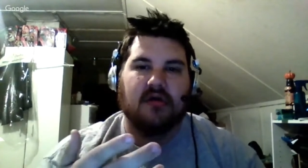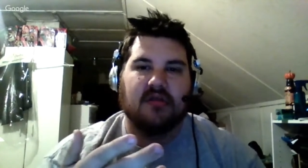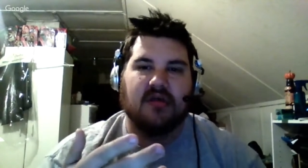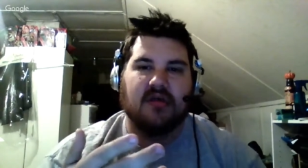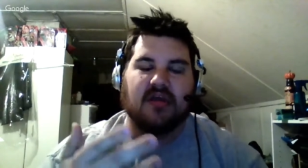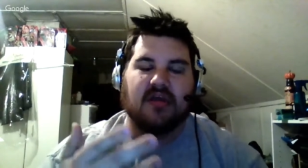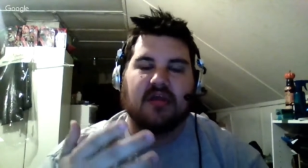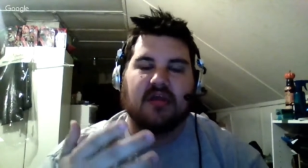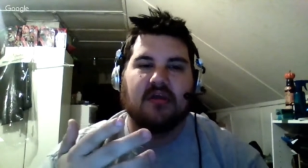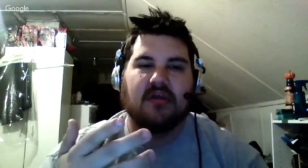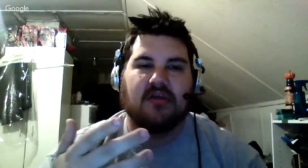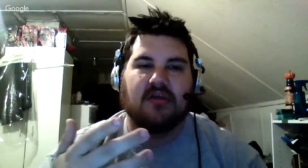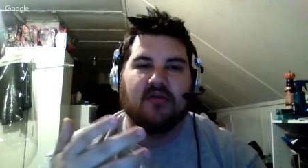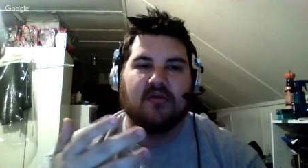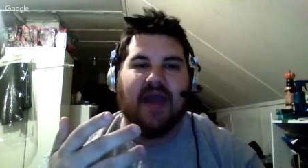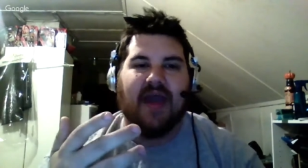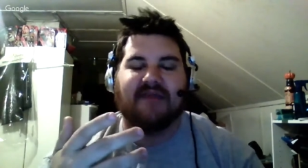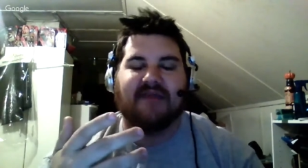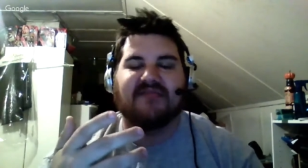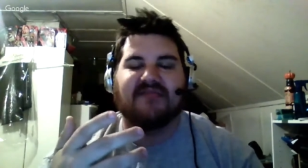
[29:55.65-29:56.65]
Like you
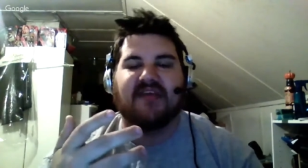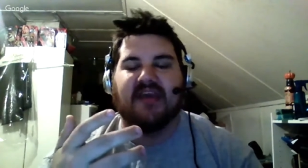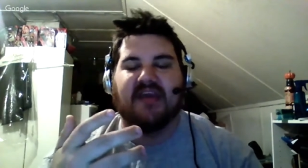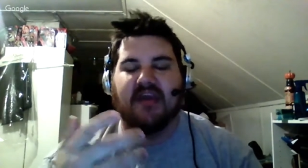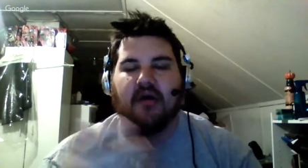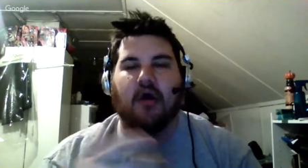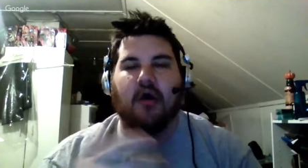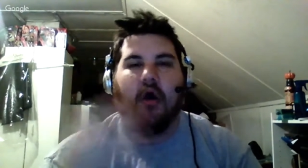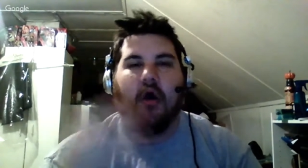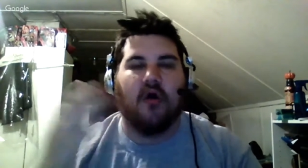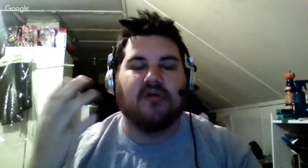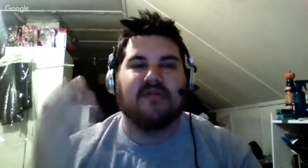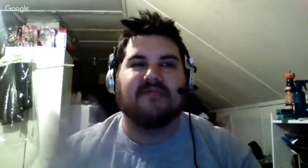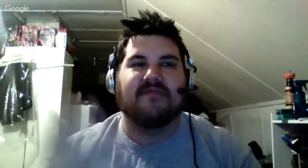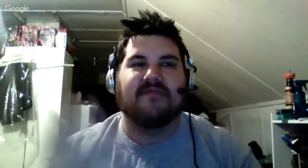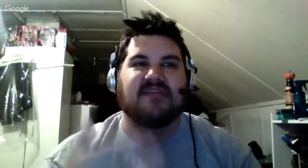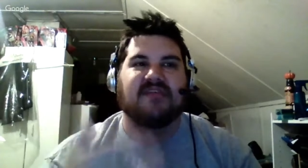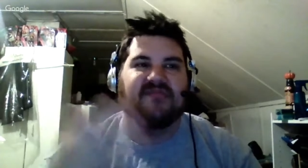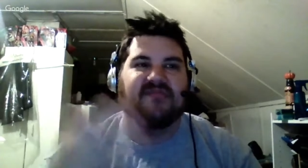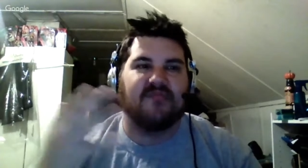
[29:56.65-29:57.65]
have to hit all of
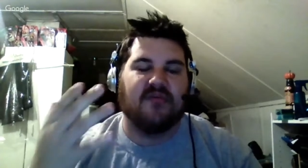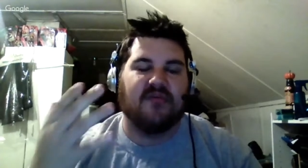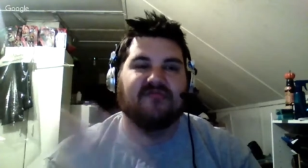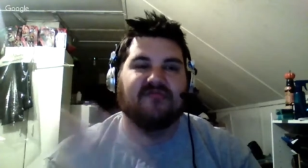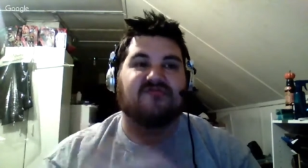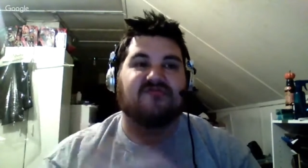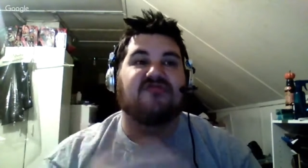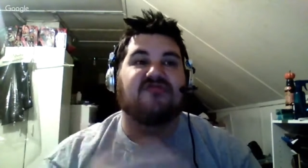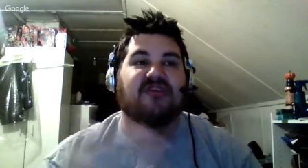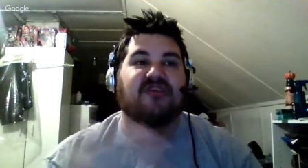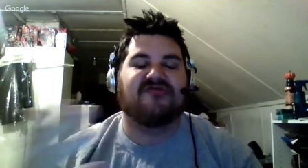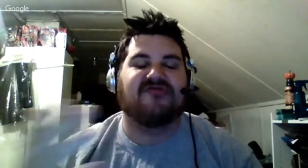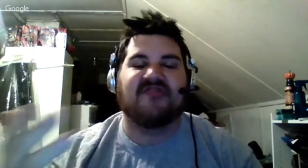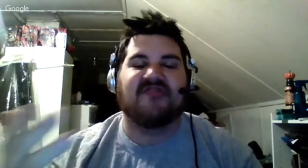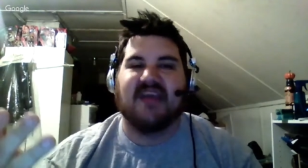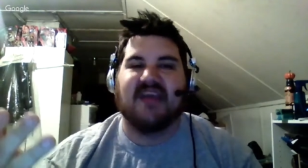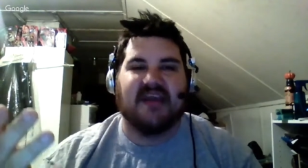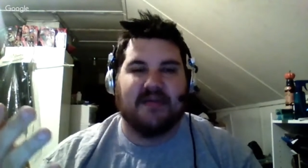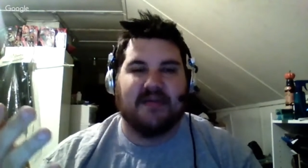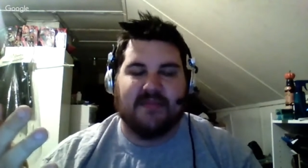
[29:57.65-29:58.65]
these moves just to
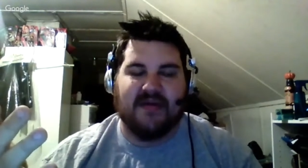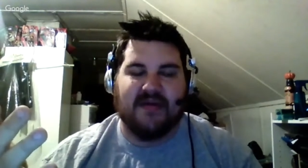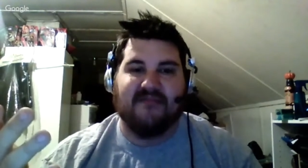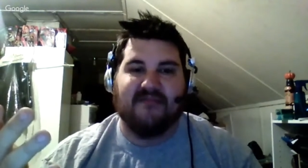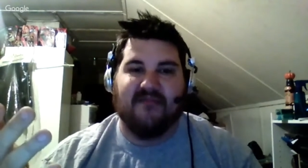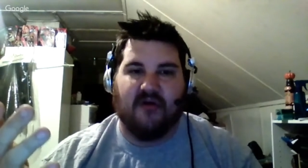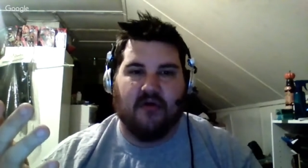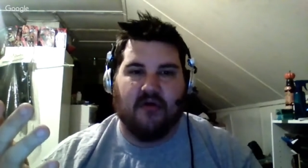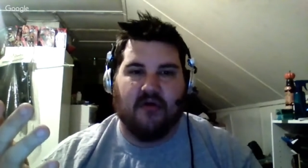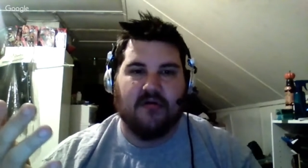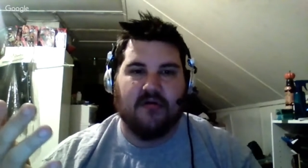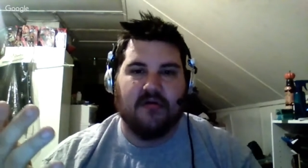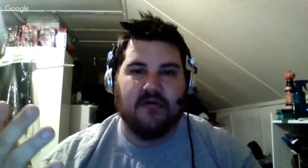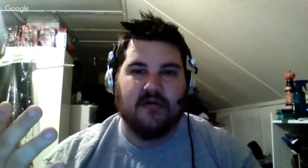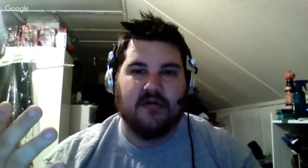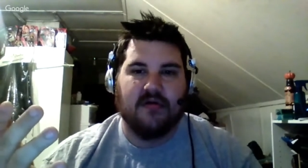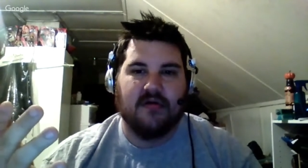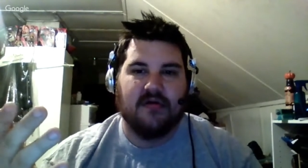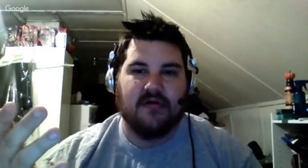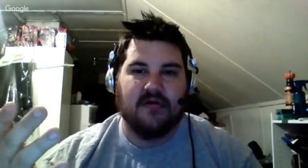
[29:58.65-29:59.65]
get a pinfall.
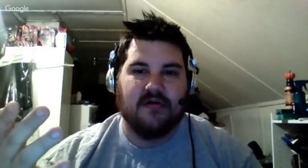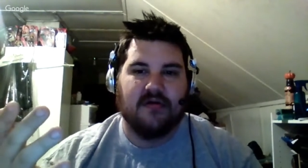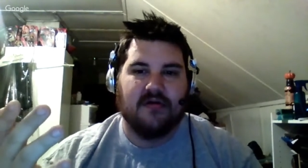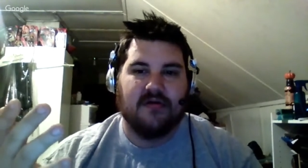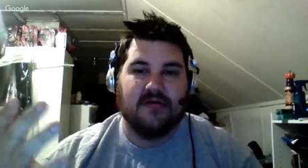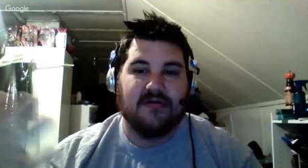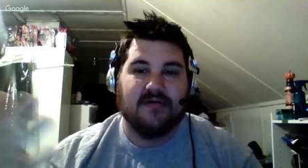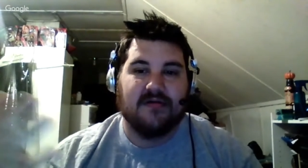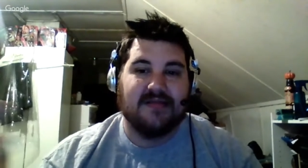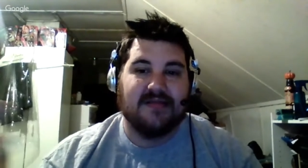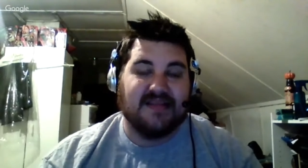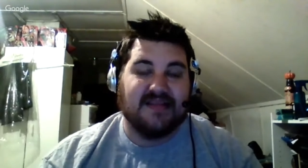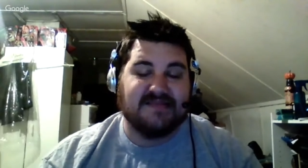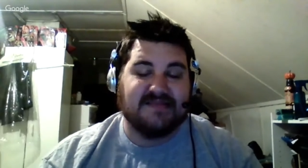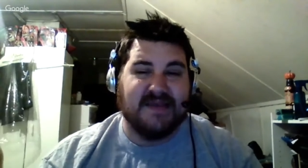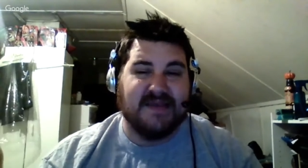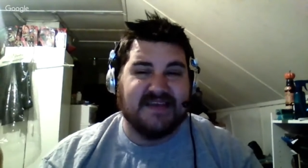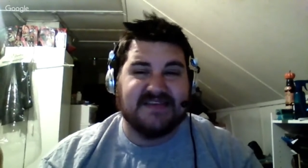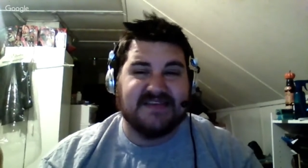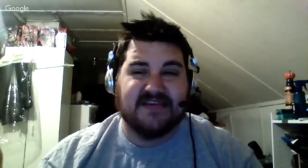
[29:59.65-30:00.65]
That's
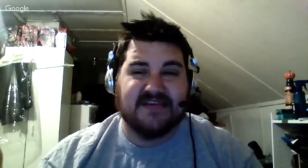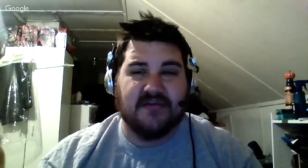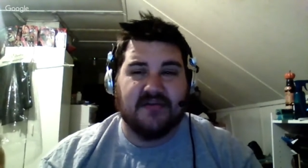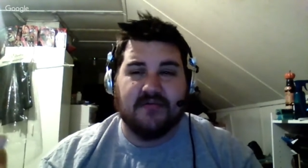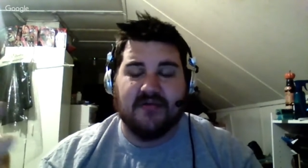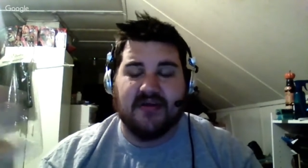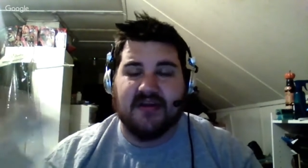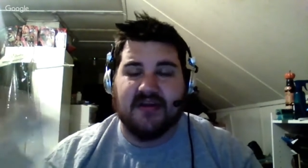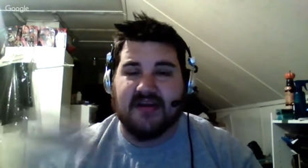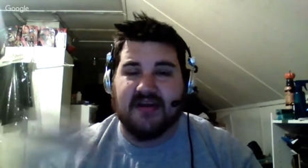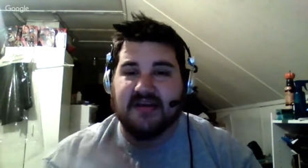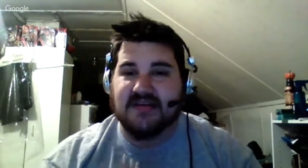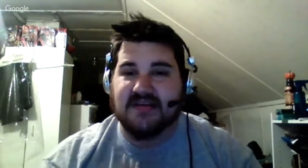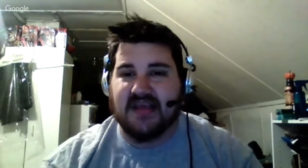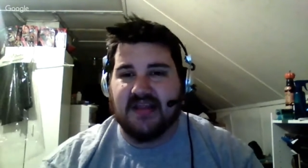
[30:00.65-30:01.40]
basically what it is.